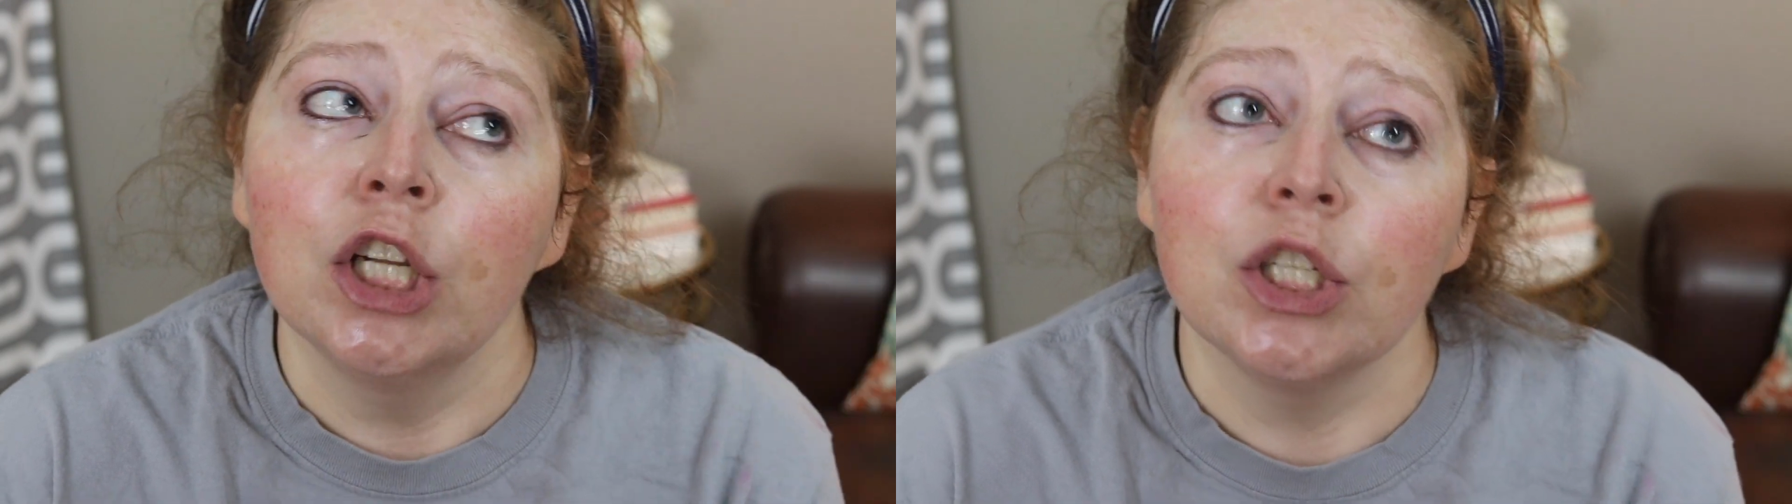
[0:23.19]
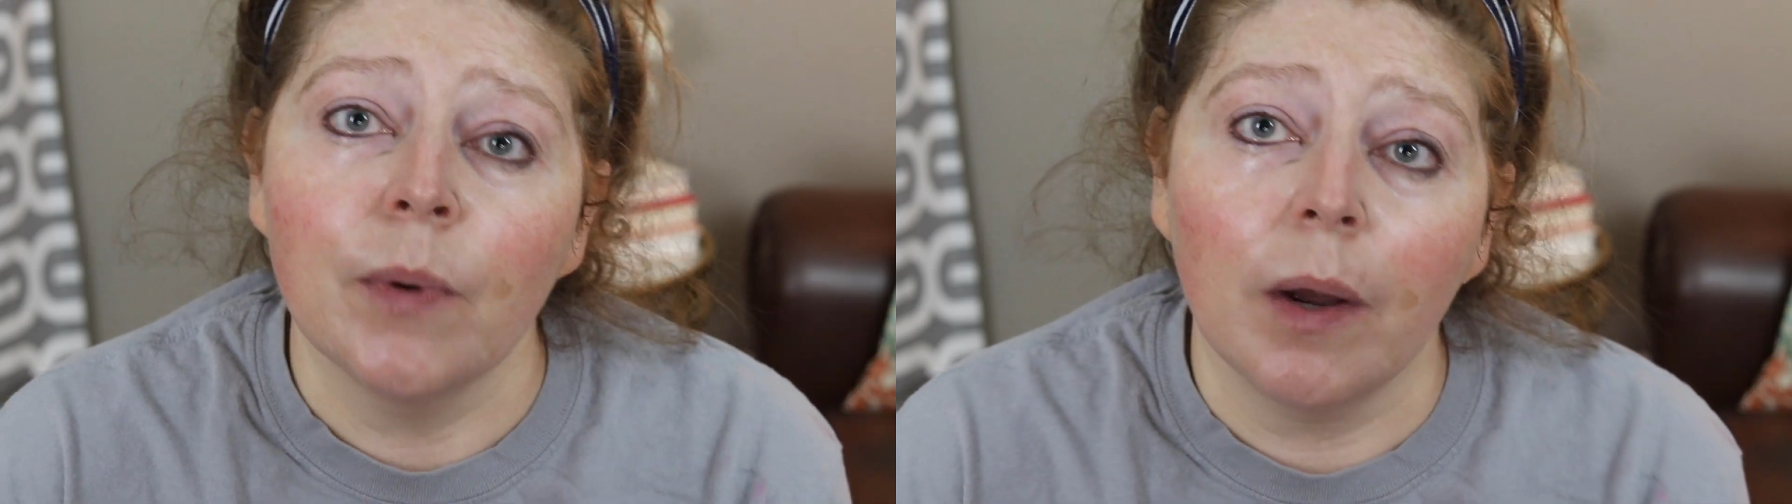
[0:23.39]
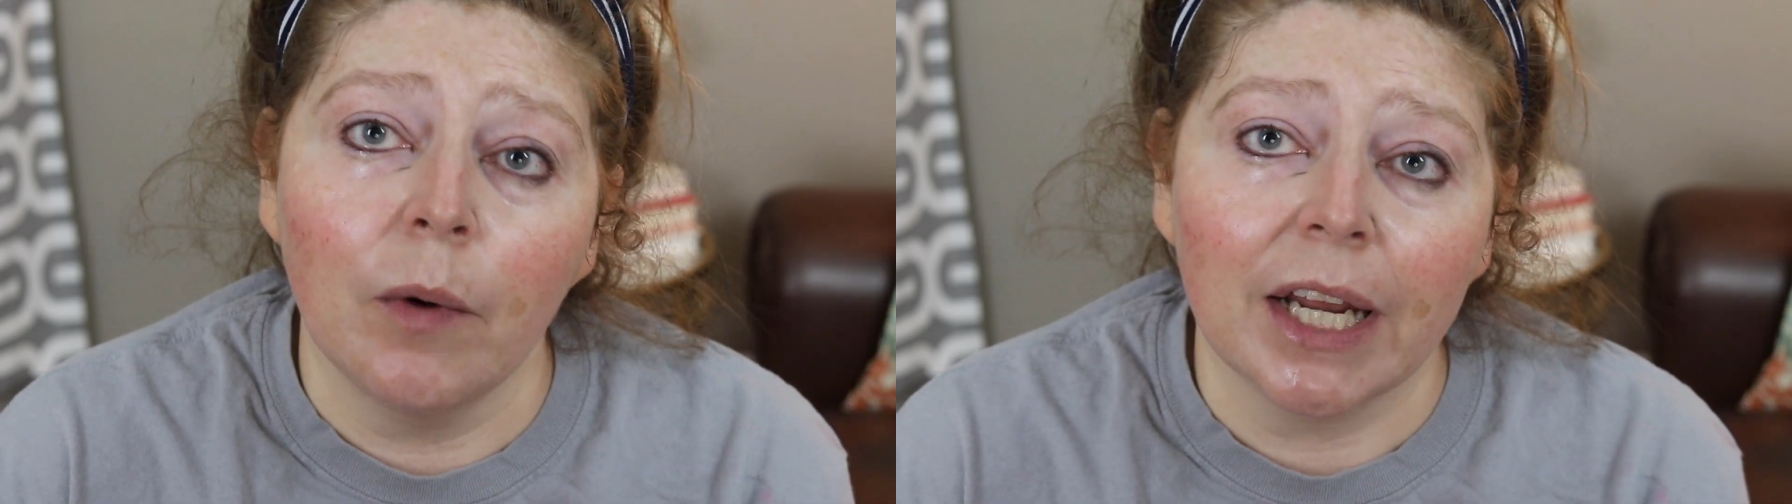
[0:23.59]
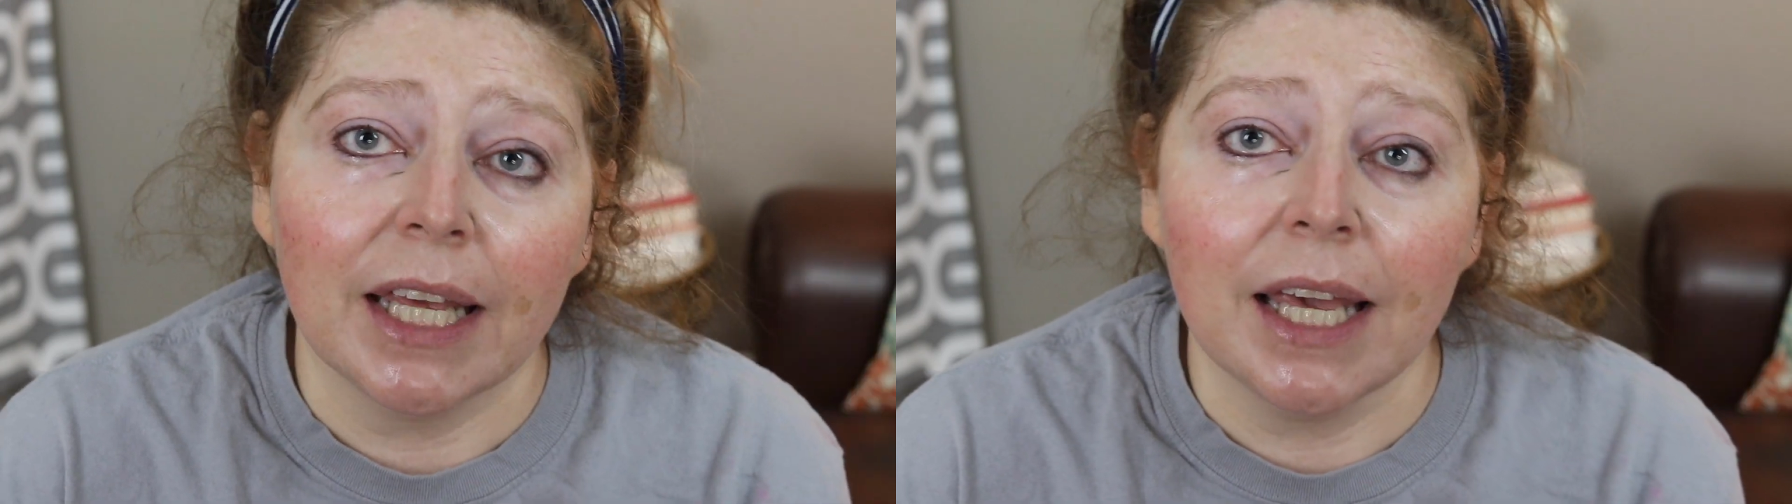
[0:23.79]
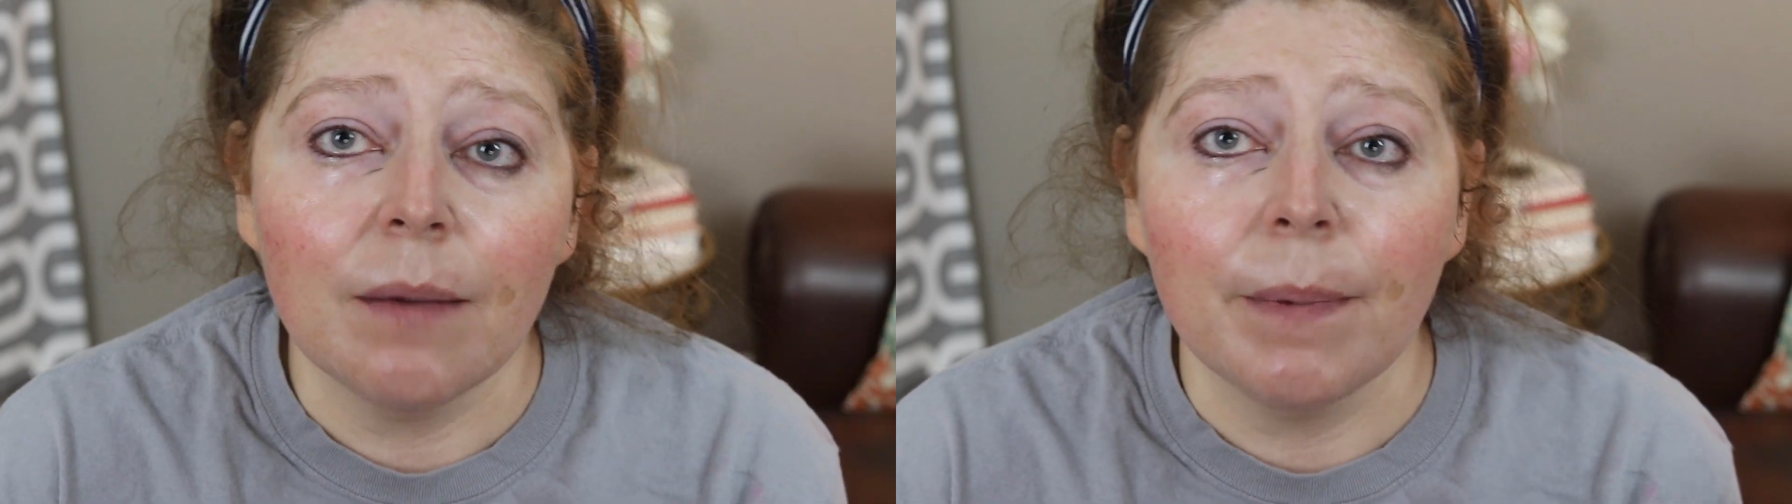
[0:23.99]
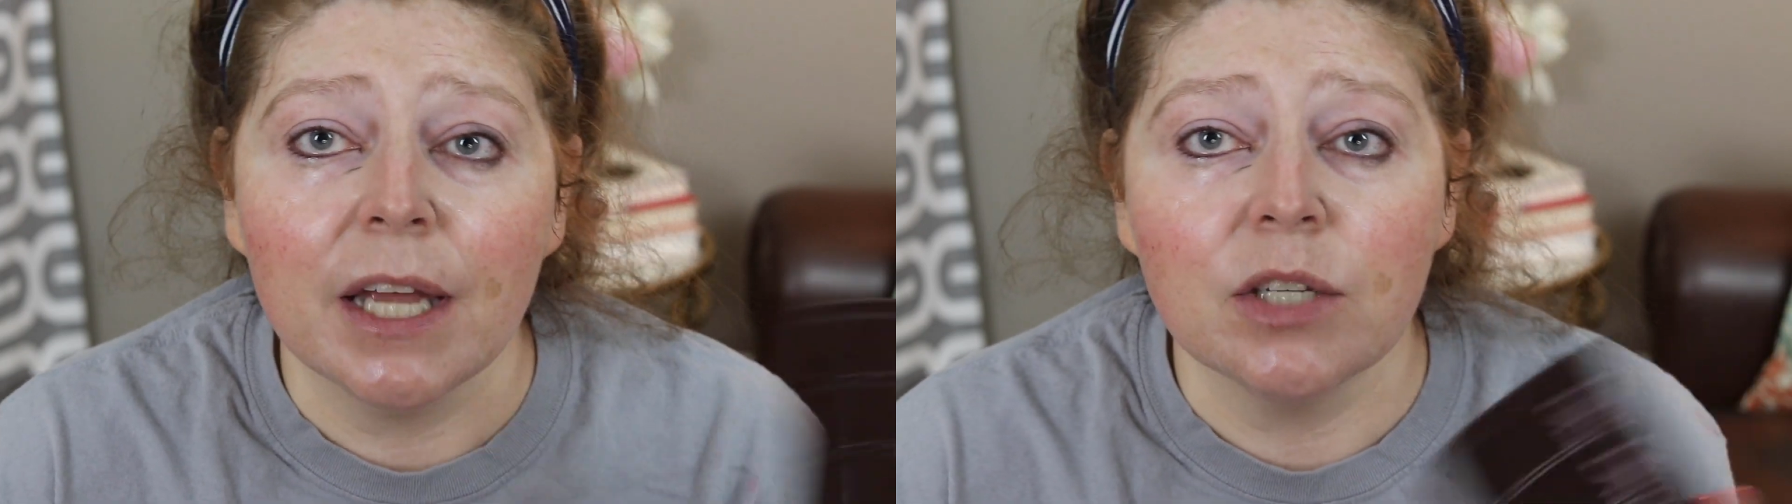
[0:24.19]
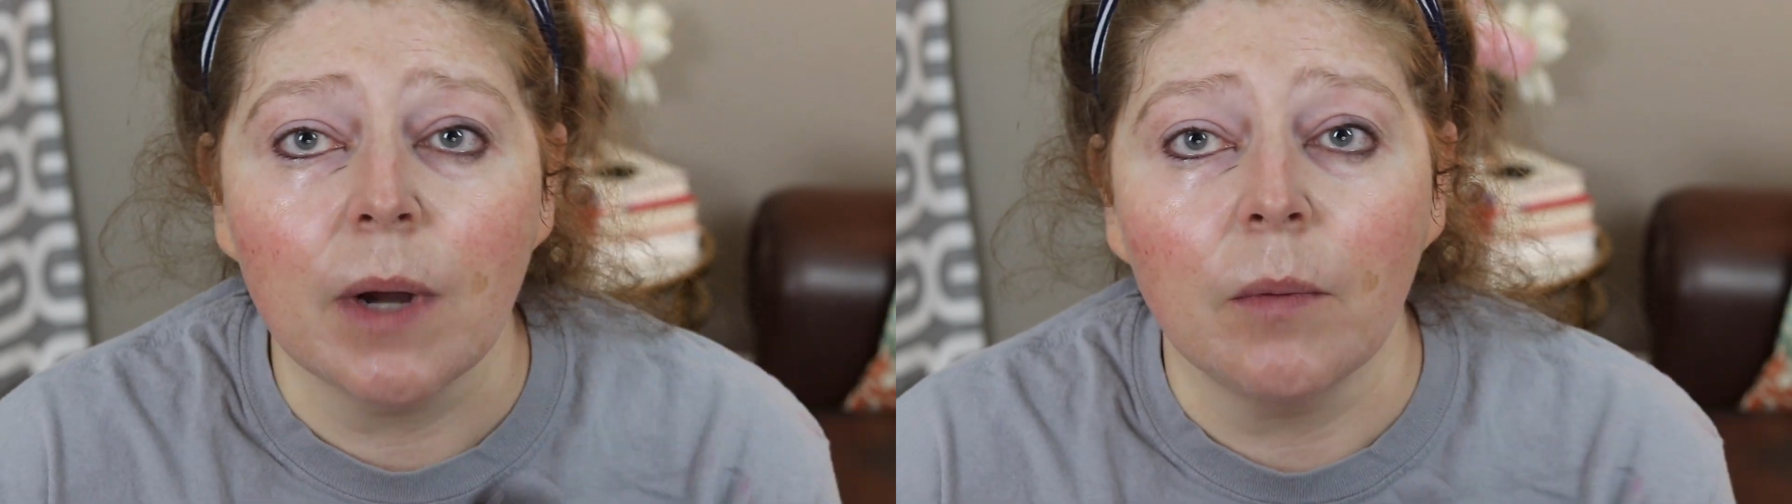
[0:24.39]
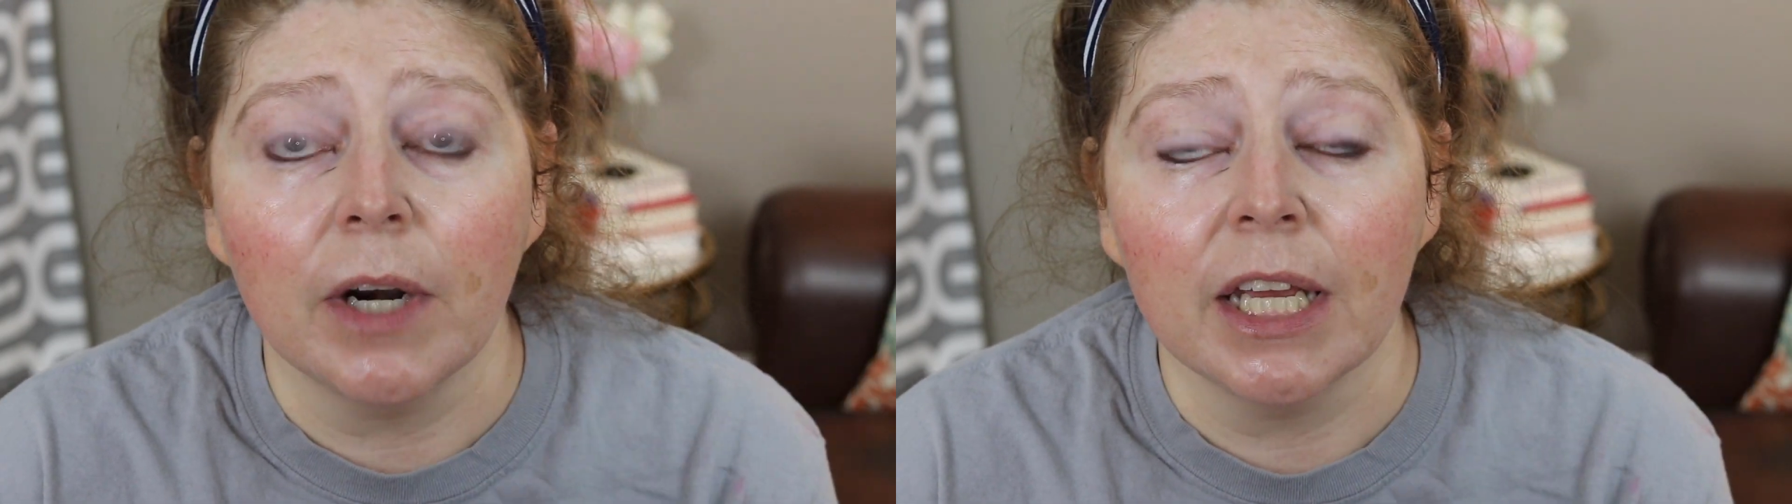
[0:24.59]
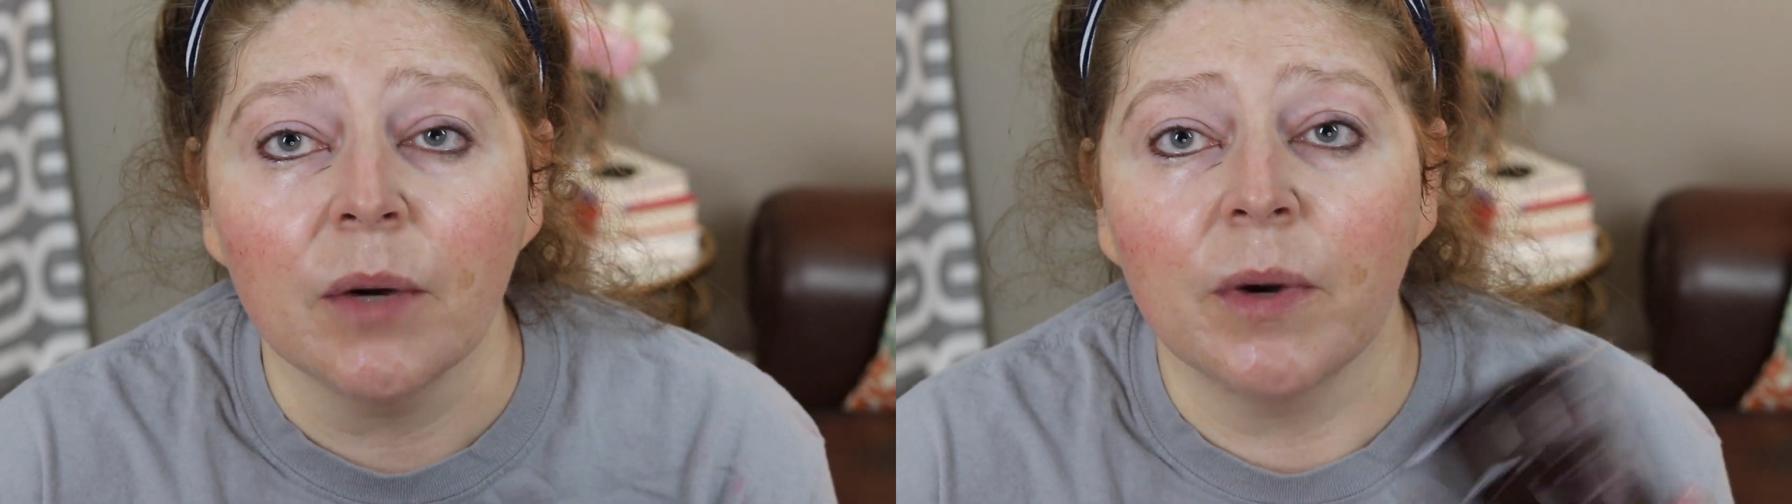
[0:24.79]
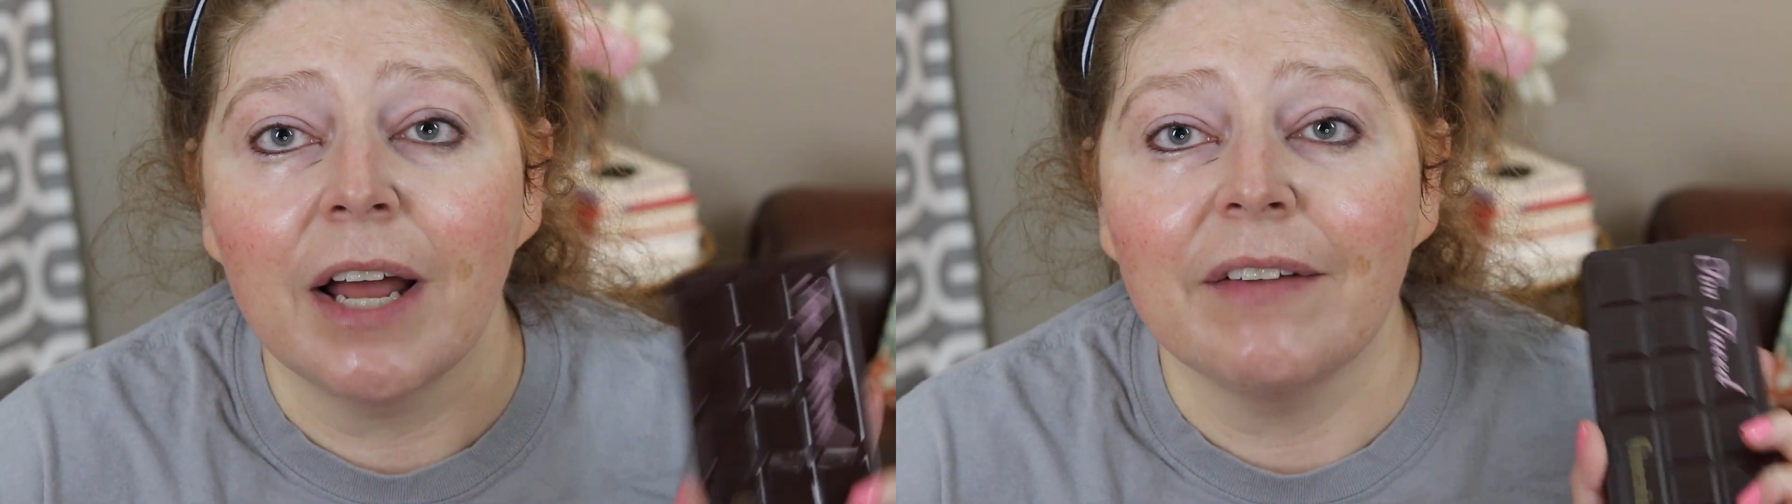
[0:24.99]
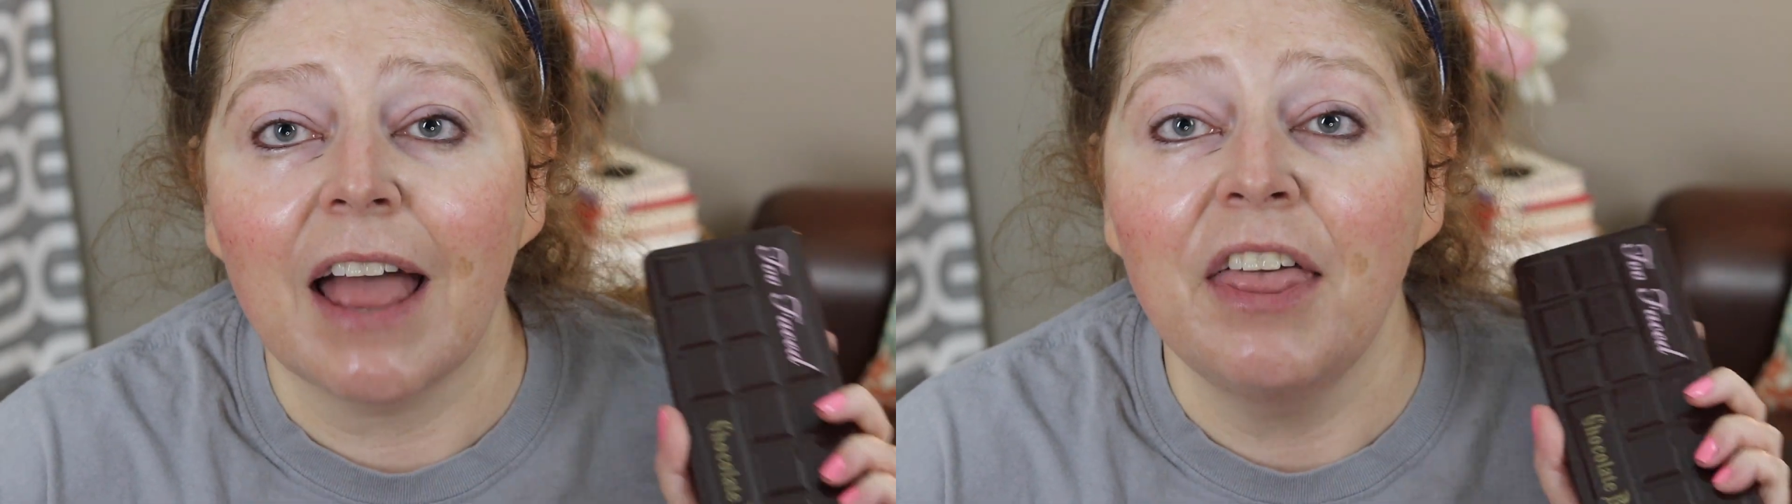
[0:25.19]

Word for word: do I want to keep it? Do I want to get rid of it?